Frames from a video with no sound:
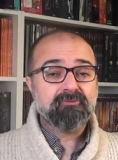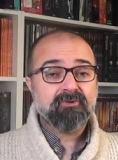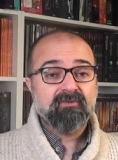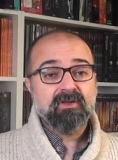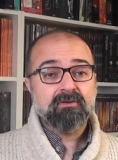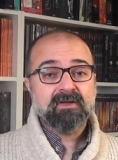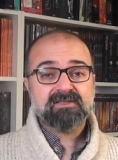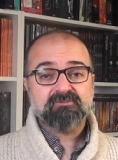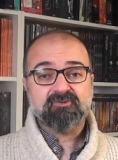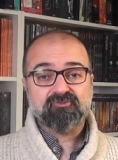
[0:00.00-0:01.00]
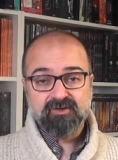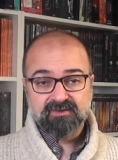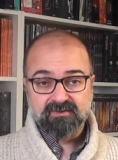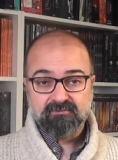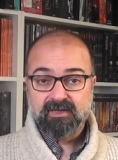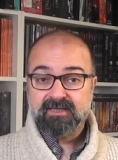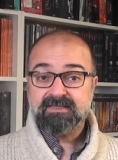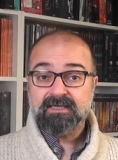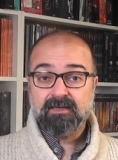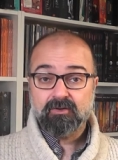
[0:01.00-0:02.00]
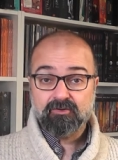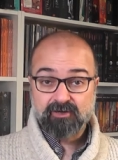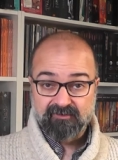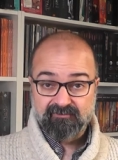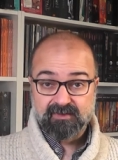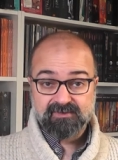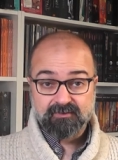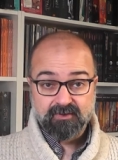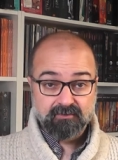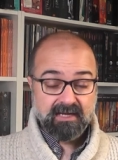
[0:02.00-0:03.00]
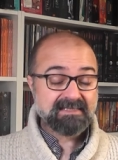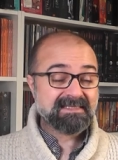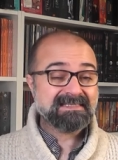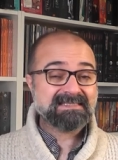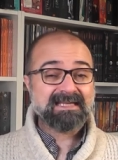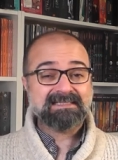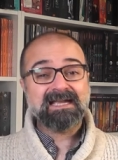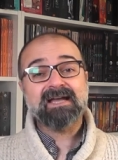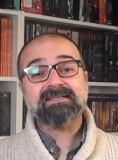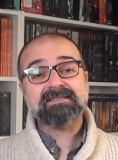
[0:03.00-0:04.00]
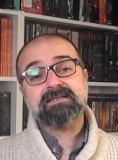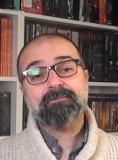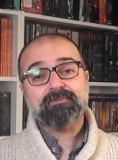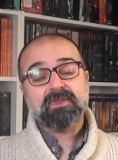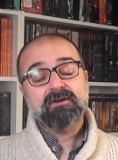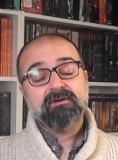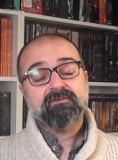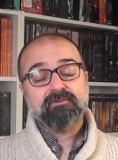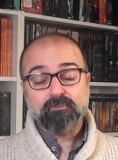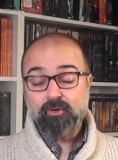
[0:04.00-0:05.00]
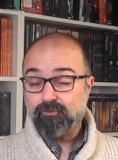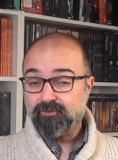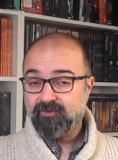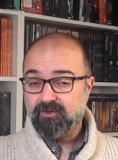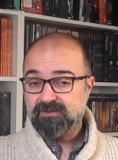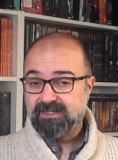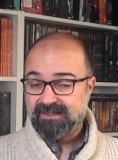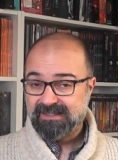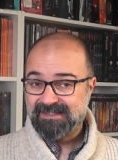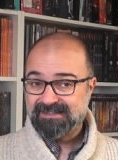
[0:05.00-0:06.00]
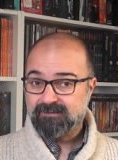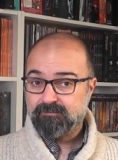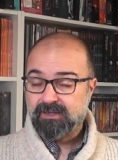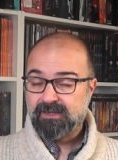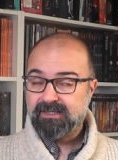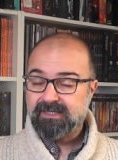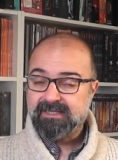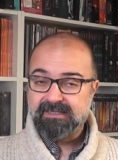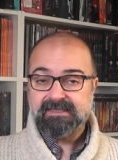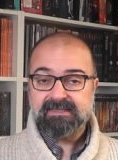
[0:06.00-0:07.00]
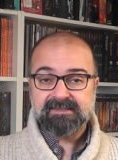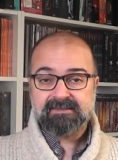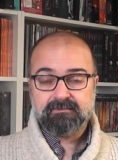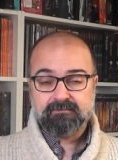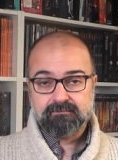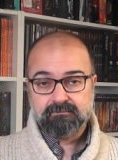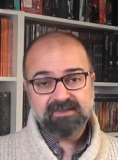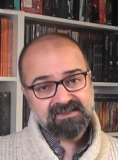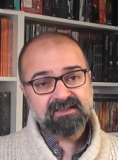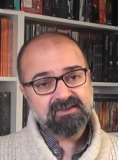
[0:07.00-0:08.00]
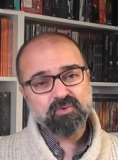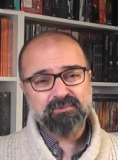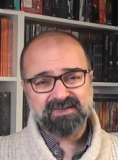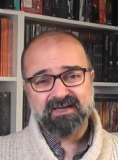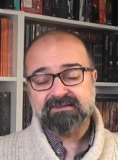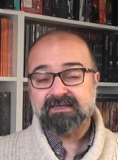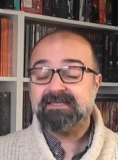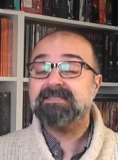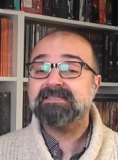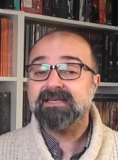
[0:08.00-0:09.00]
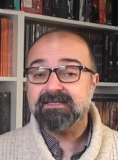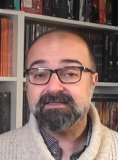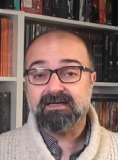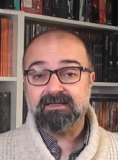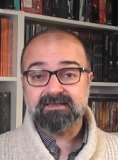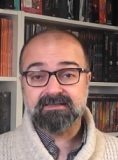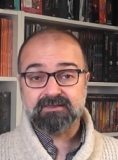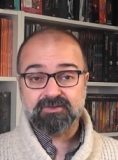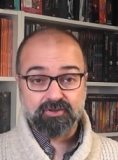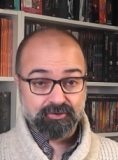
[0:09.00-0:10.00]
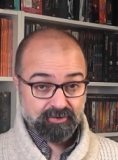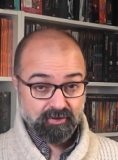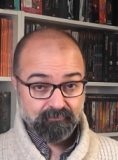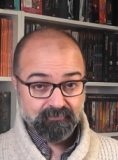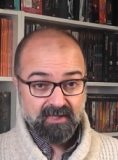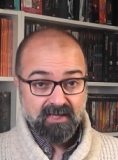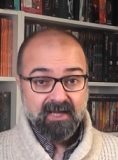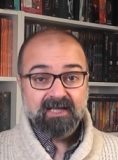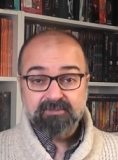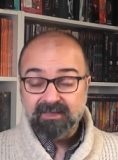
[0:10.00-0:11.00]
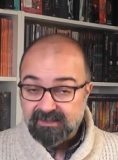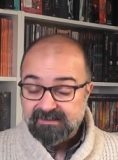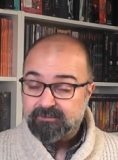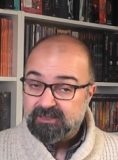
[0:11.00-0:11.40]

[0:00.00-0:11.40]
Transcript: review has been written by Thilo Graf, also known as Endzeitgeist. For more reviews like these, please visit his website at endzeitgeist.com and please